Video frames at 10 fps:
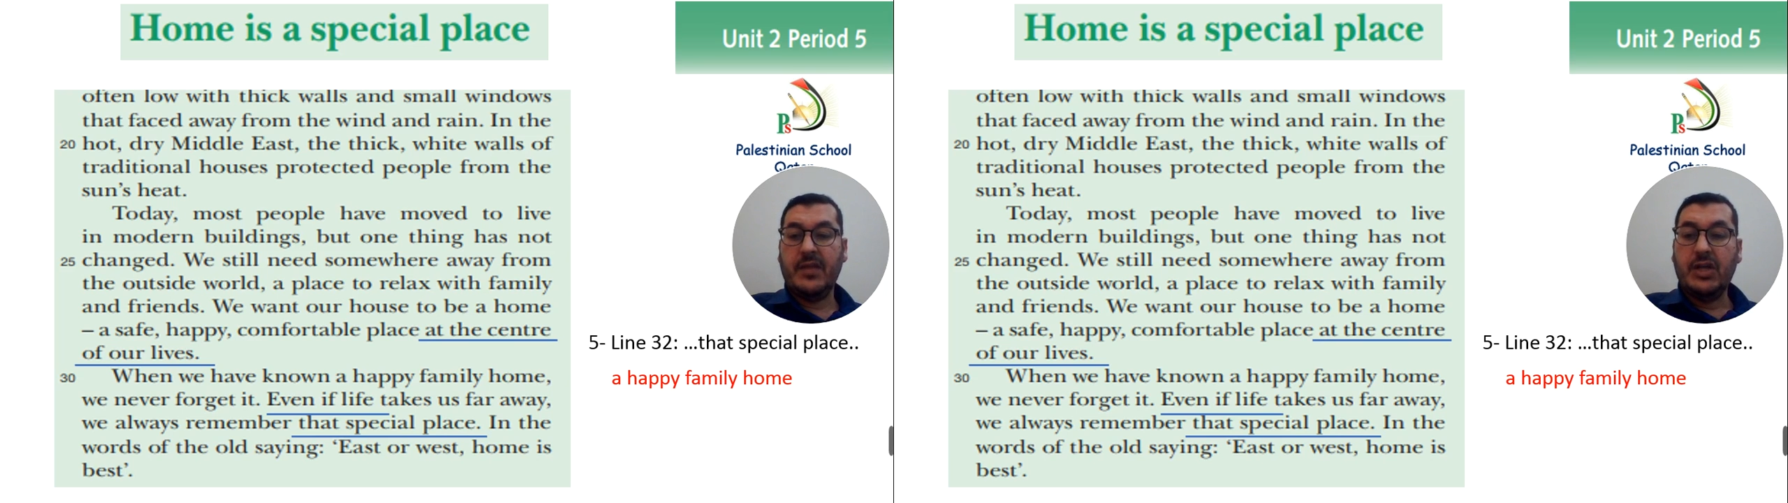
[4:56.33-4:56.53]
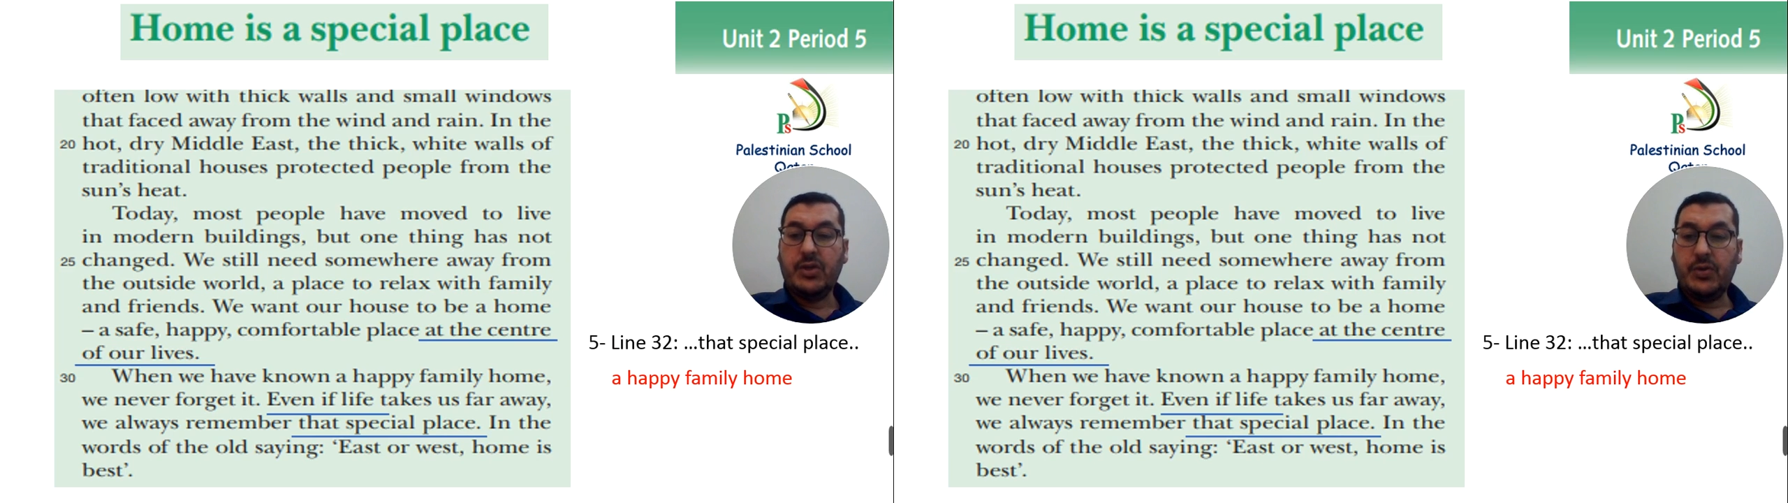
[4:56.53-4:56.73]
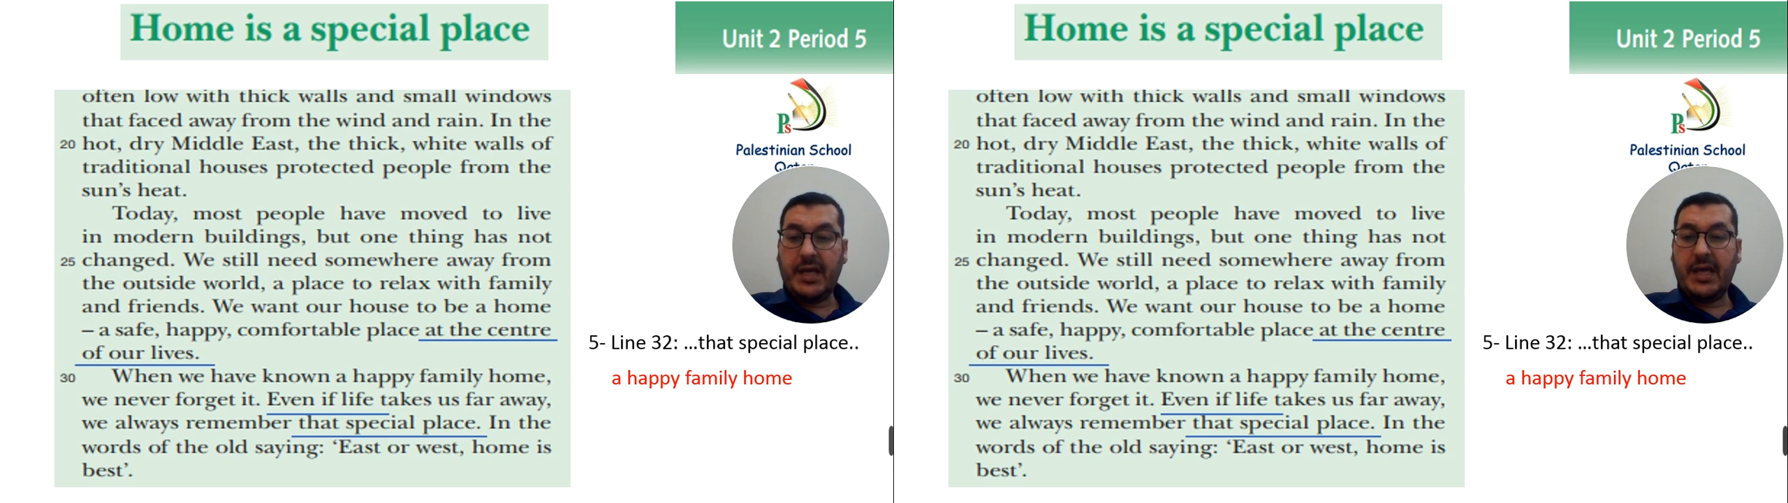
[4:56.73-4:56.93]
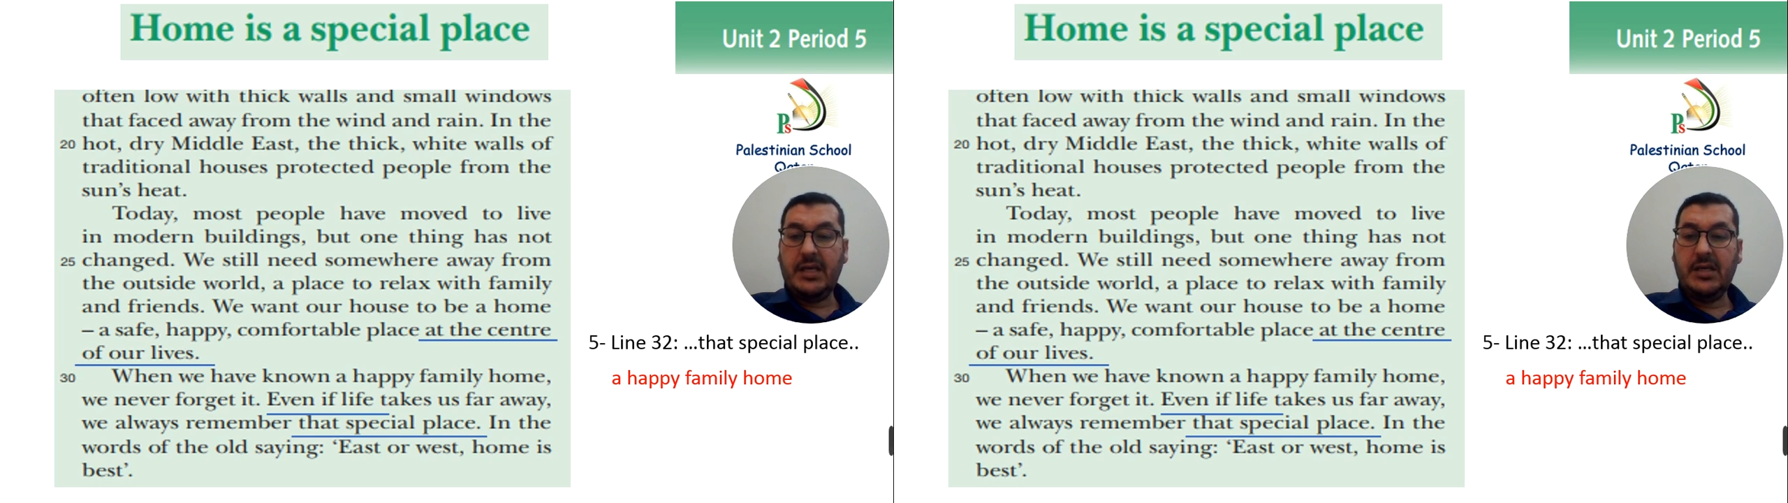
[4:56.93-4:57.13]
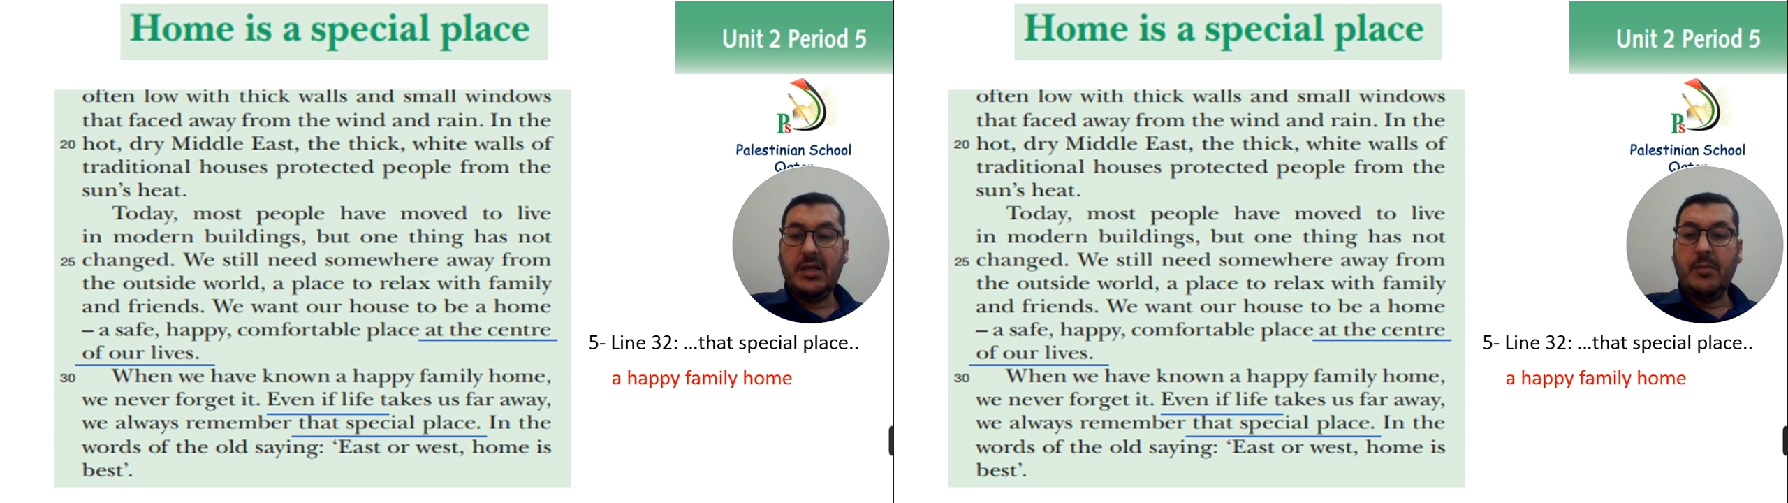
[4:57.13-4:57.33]

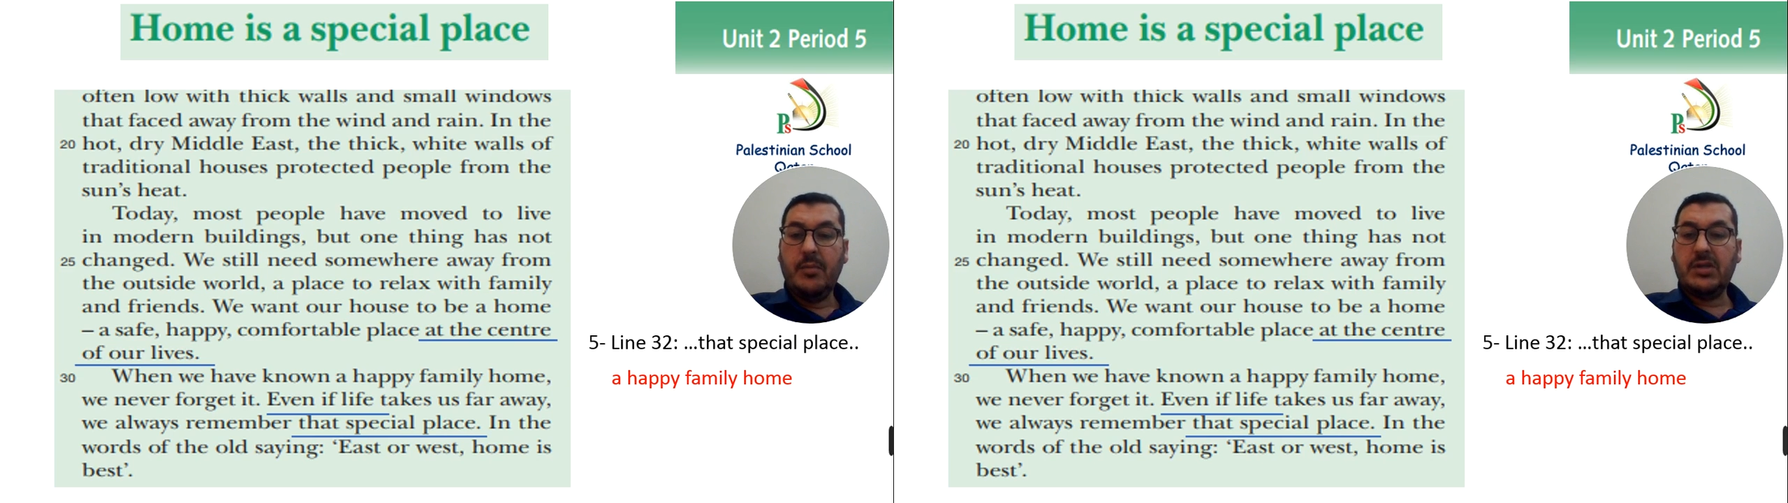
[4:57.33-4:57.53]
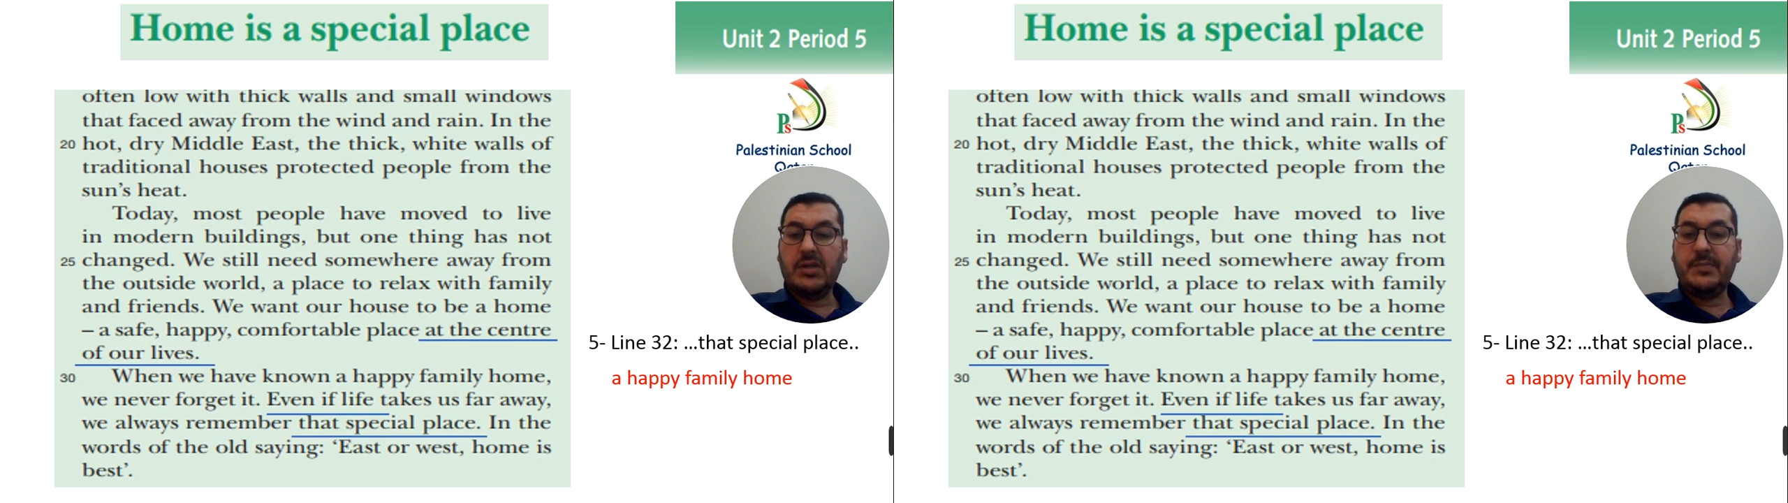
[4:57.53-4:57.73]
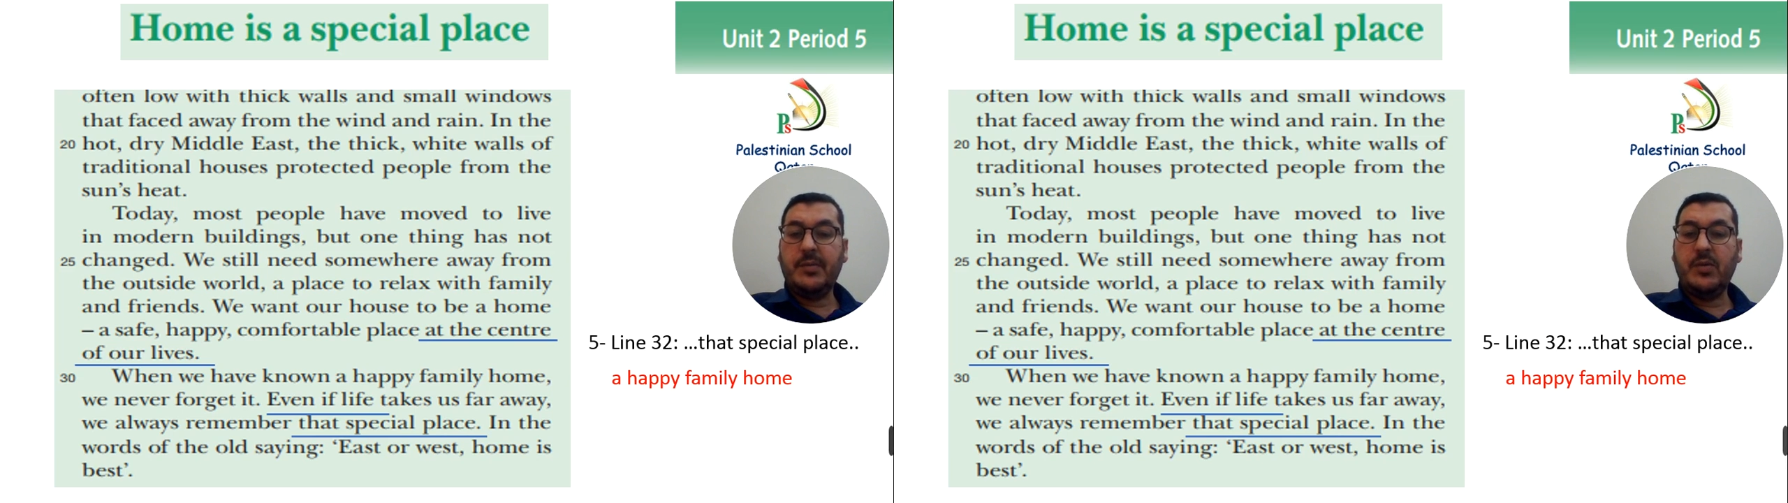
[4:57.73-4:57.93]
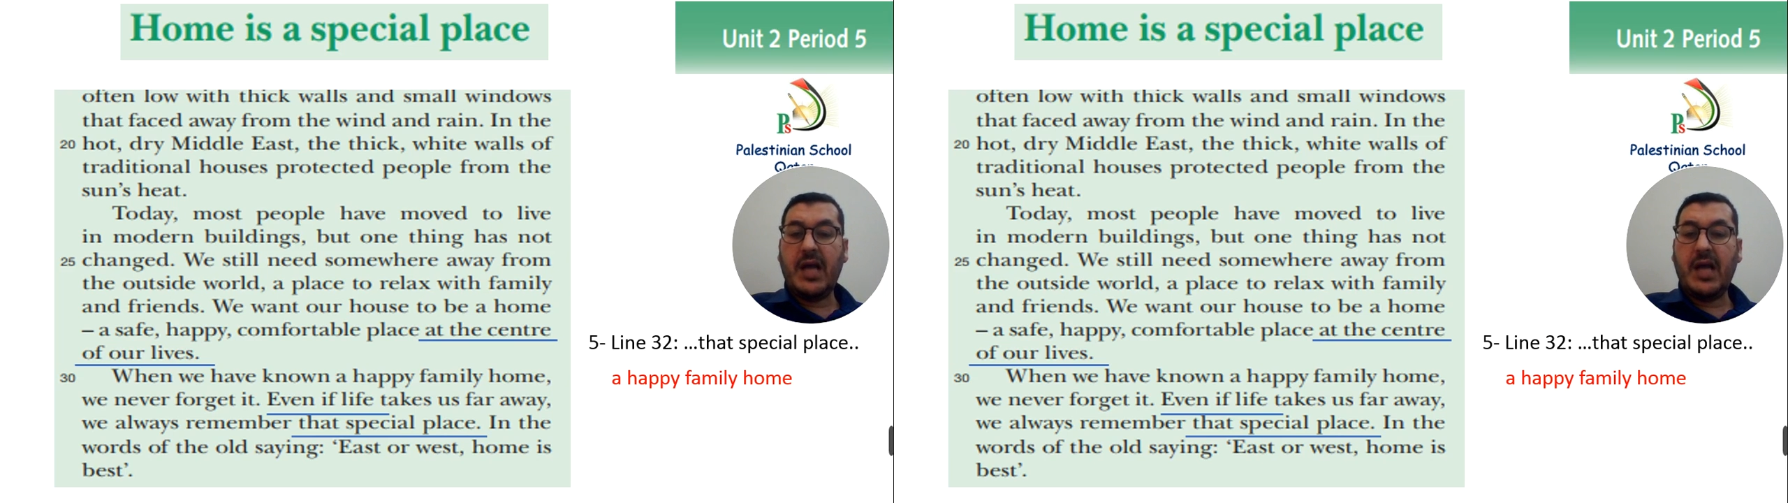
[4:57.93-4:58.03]
Today, most people